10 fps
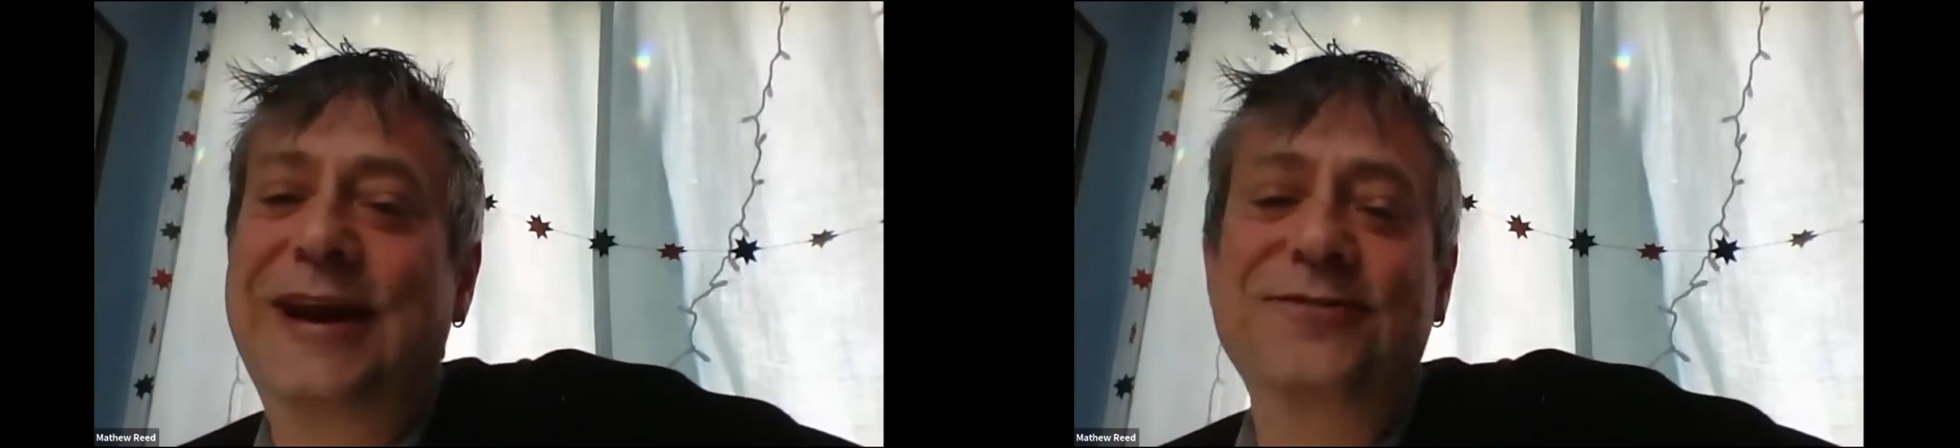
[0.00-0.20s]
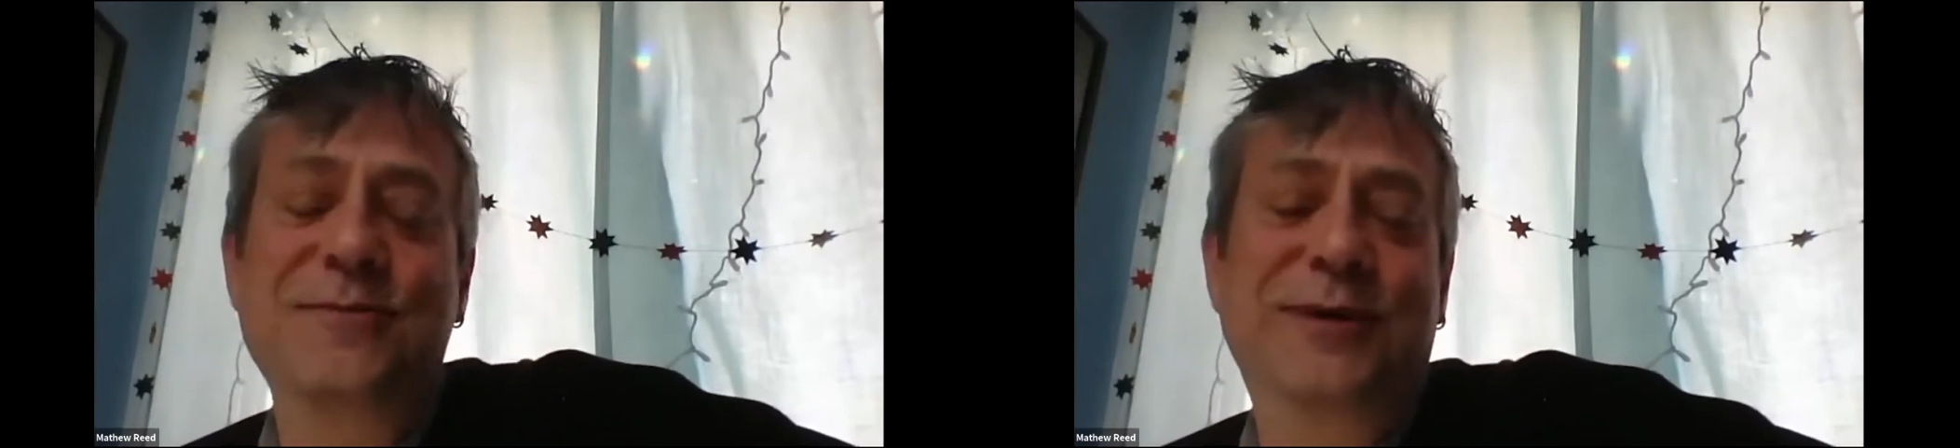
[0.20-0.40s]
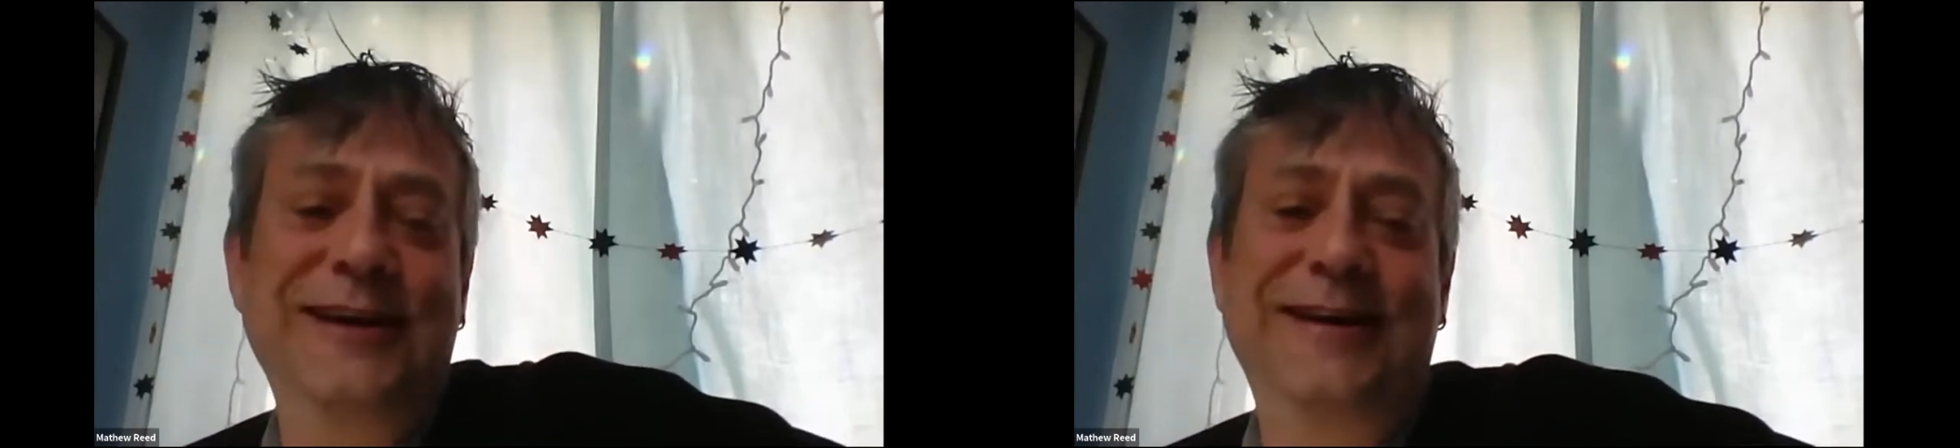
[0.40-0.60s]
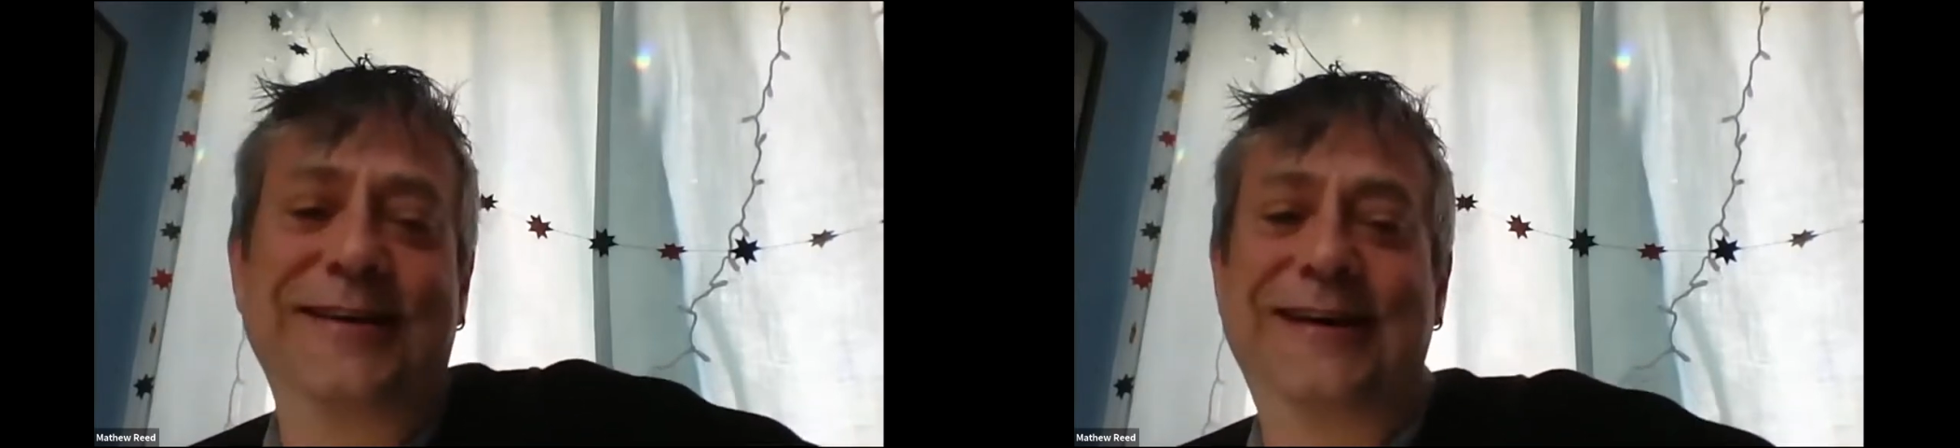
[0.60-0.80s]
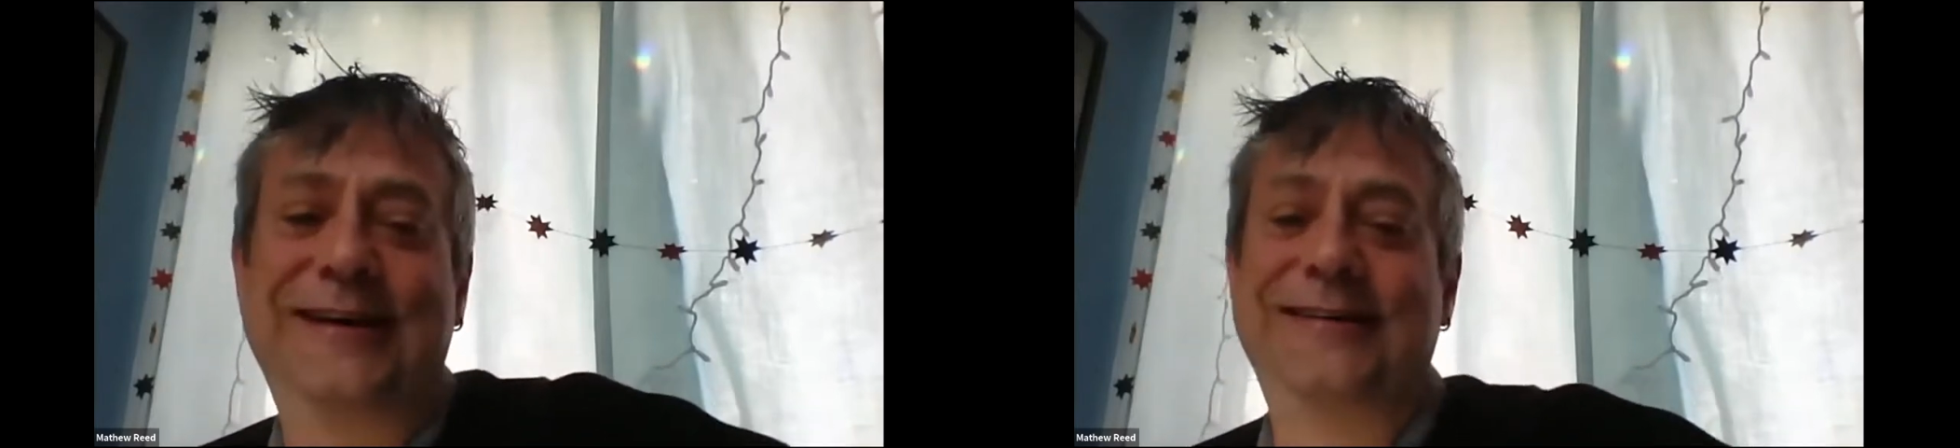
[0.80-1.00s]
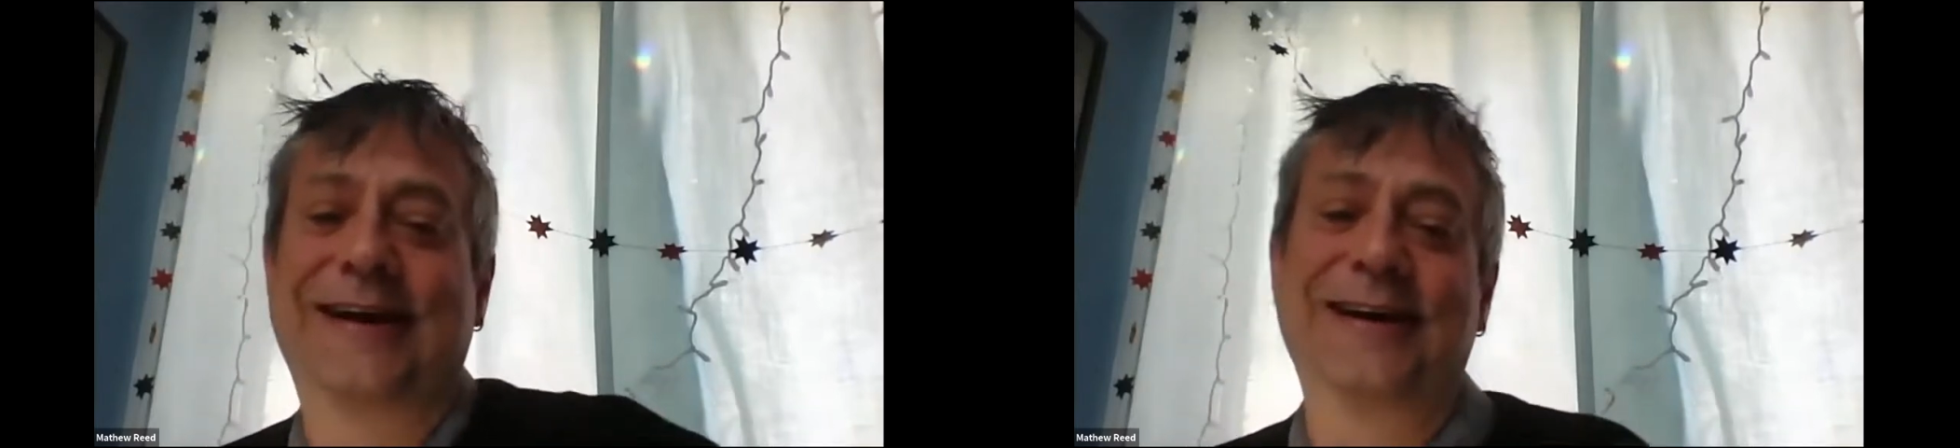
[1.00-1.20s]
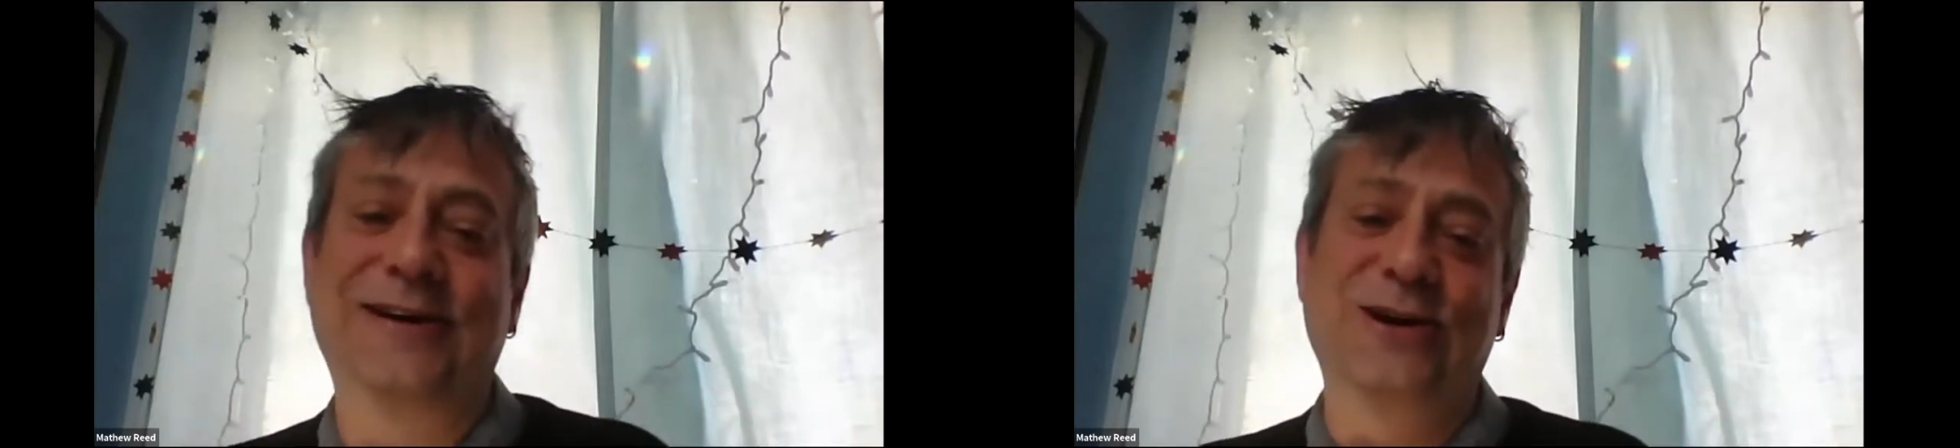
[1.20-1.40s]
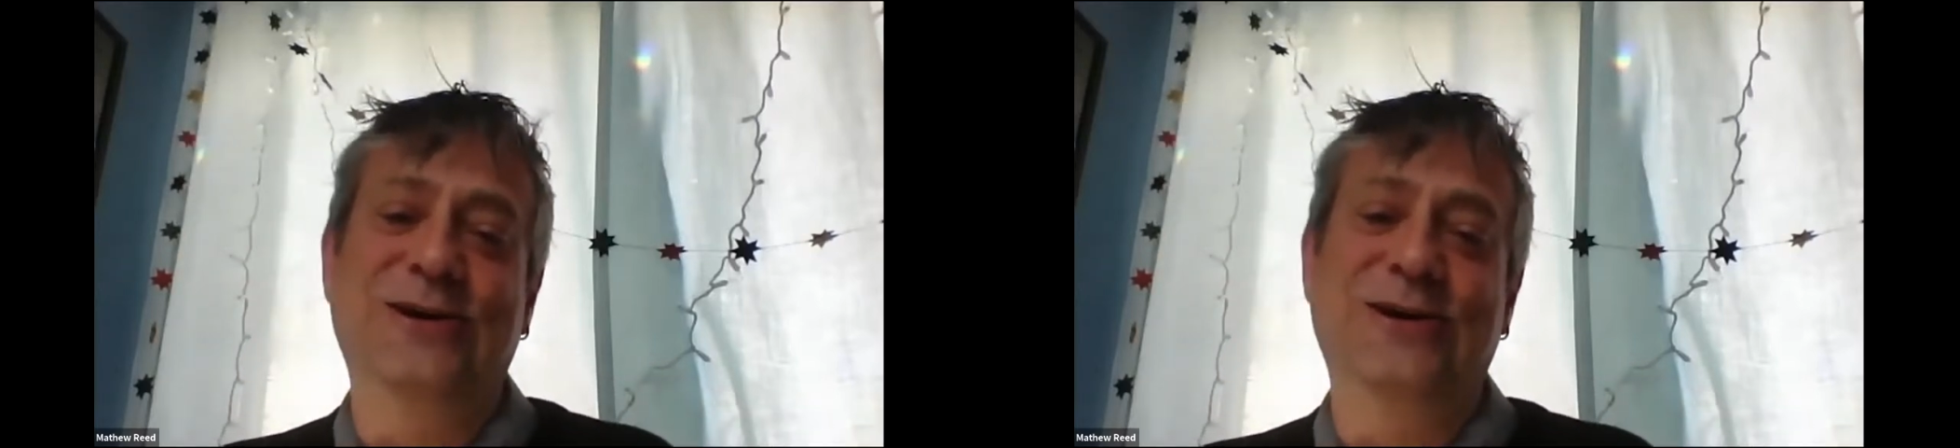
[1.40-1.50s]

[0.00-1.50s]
everybody on the